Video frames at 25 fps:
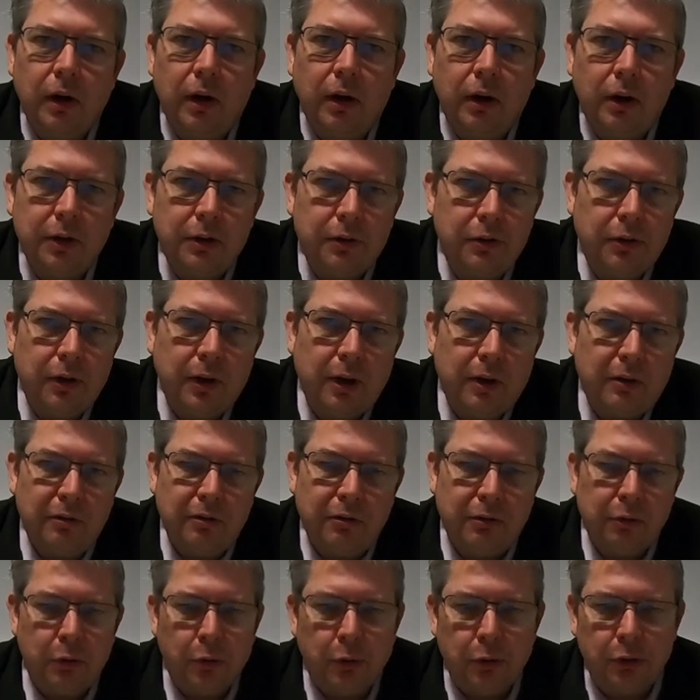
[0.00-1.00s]
ITF
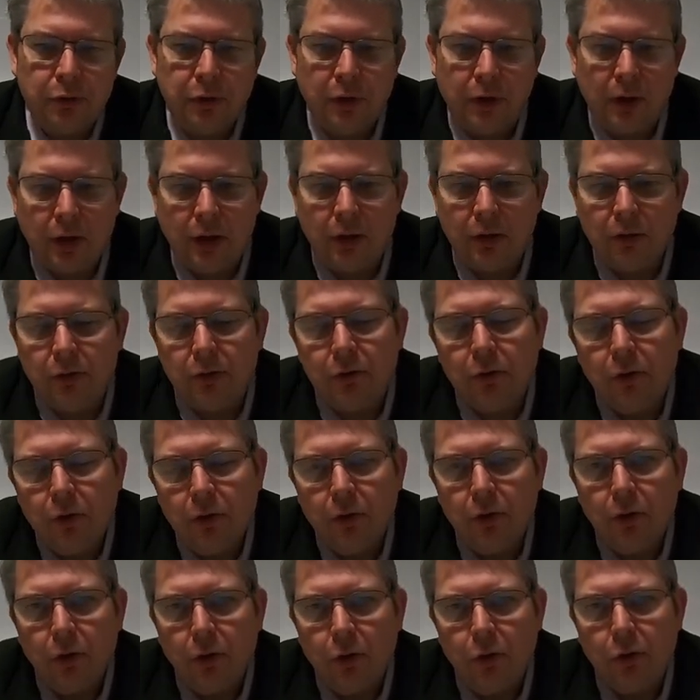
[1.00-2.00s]
14s,
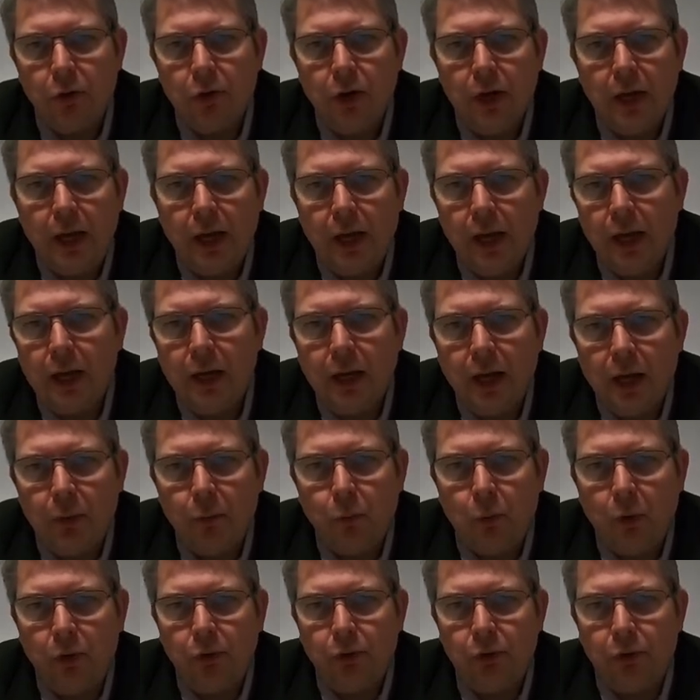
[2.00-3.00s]
or
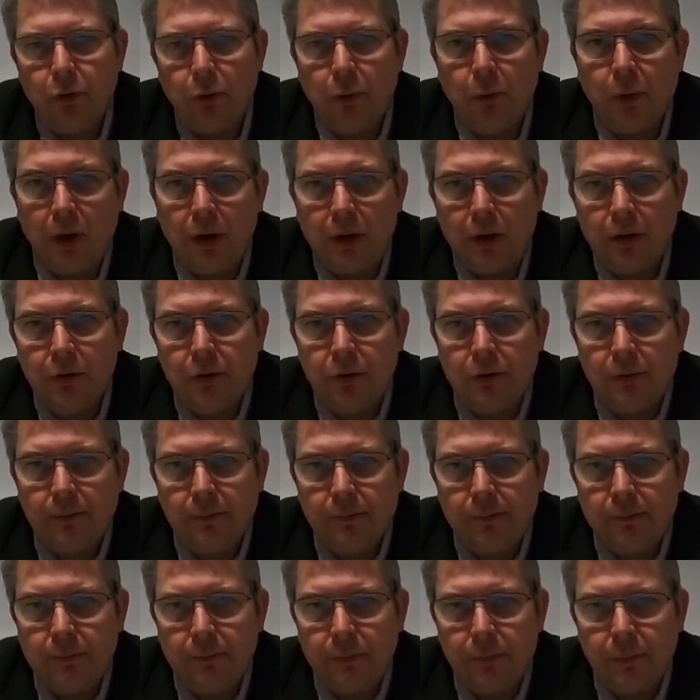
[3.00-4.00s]
EAN 128s.
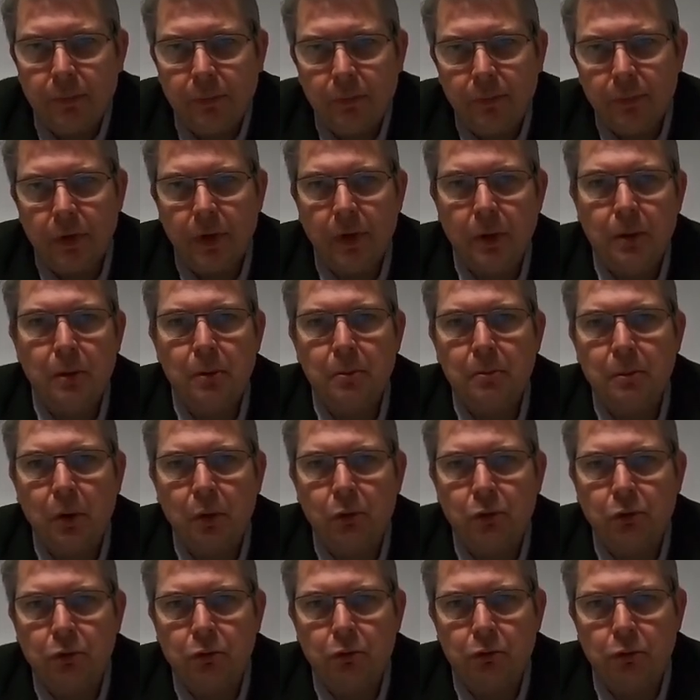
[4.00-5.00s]
They're the
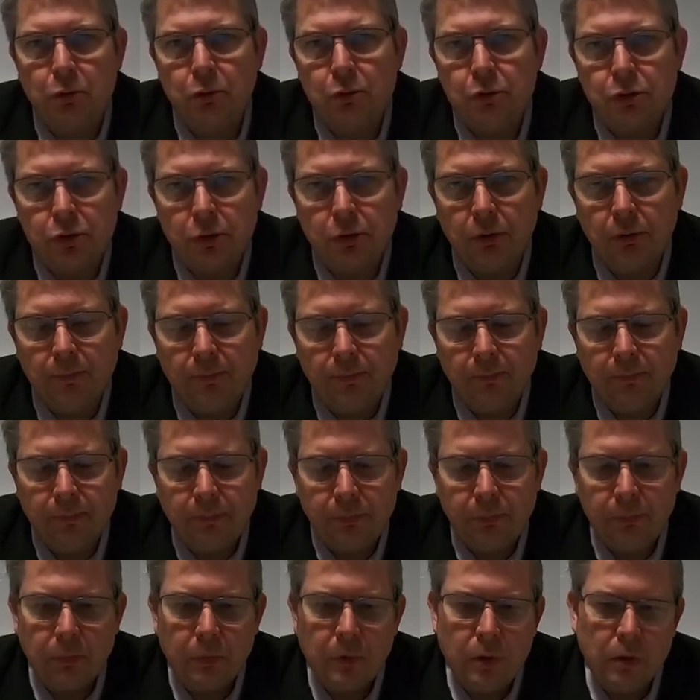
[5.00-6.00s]
most crucial.
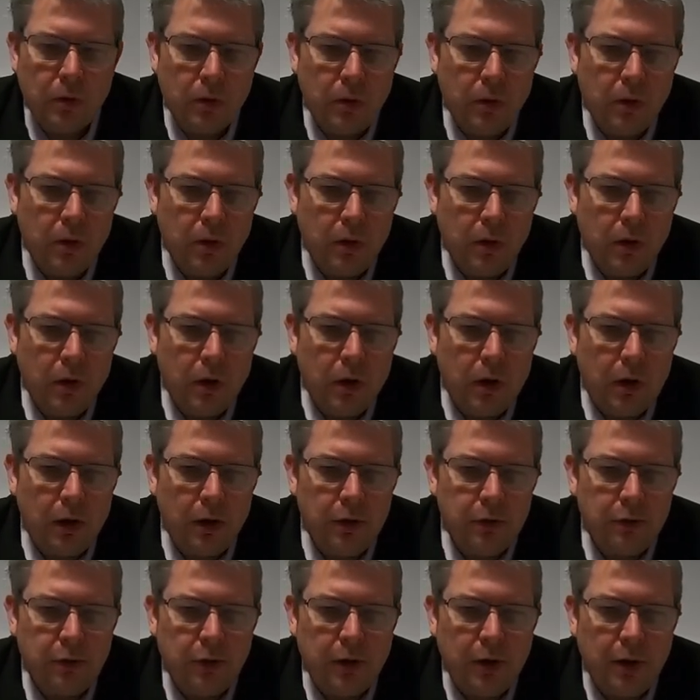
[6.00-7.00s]

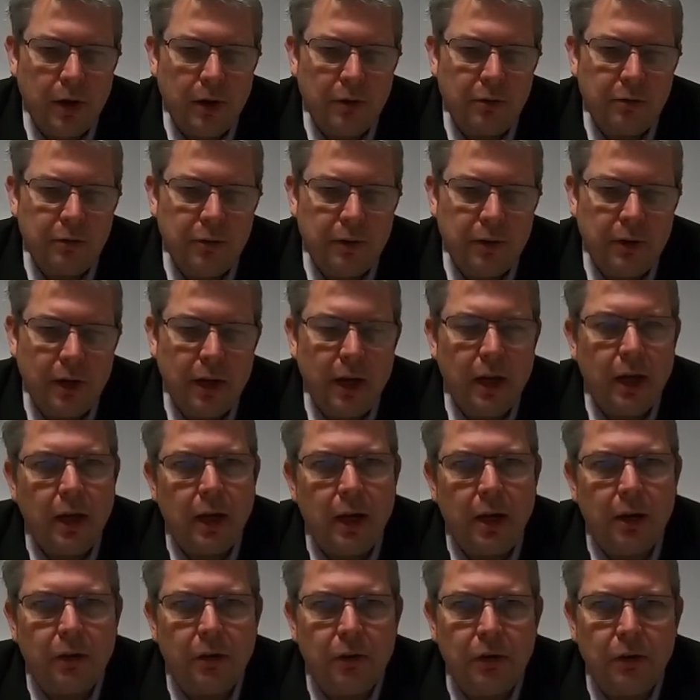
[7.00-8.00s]
ITF and
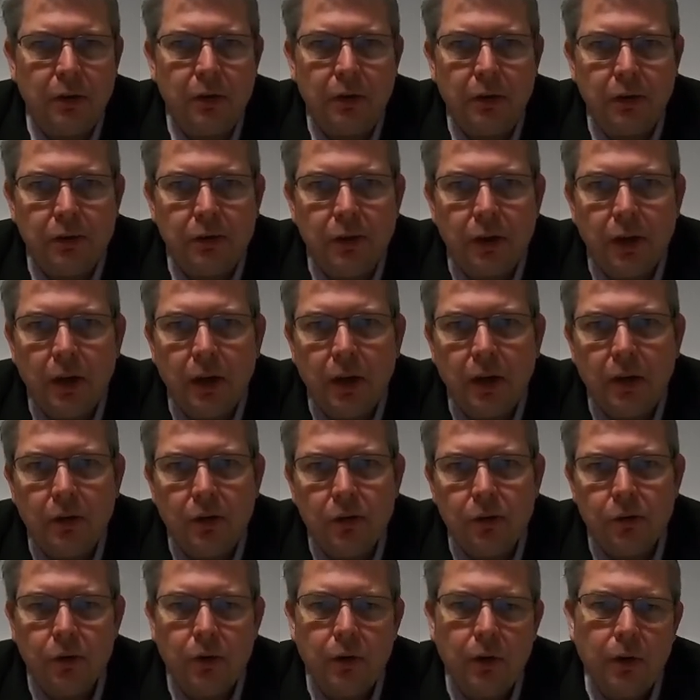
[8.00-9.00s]
EAN
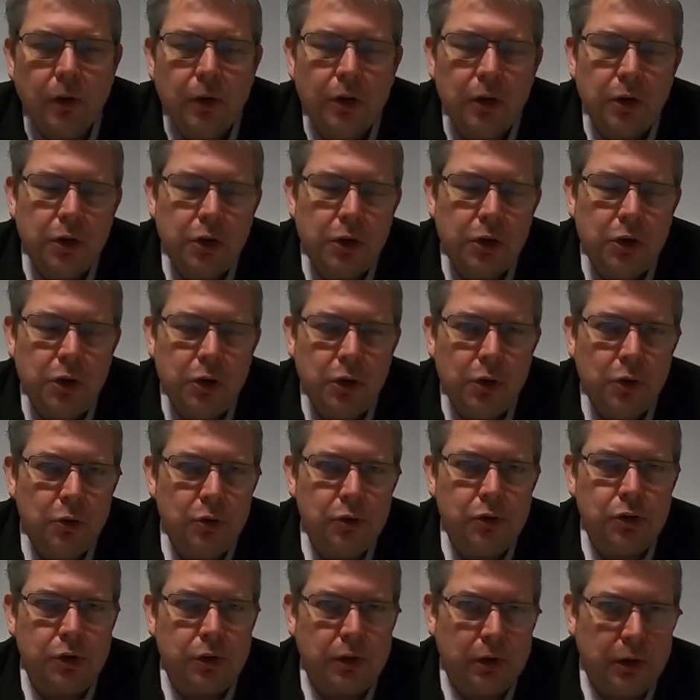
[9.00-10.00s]
13s,
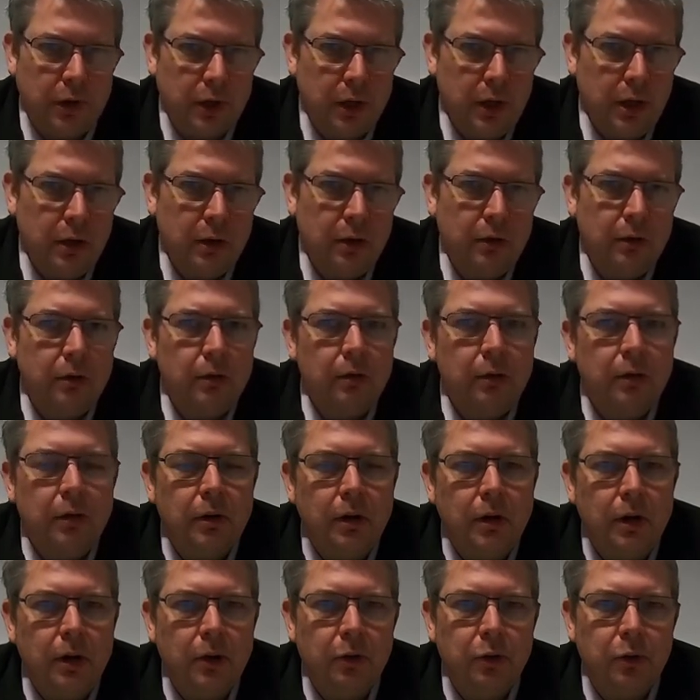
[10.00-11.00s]
usually
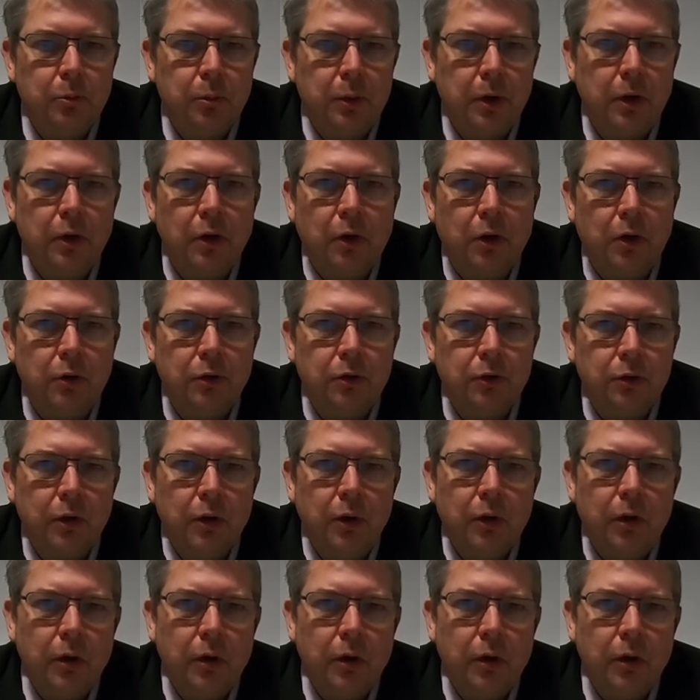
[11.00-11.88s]
it's because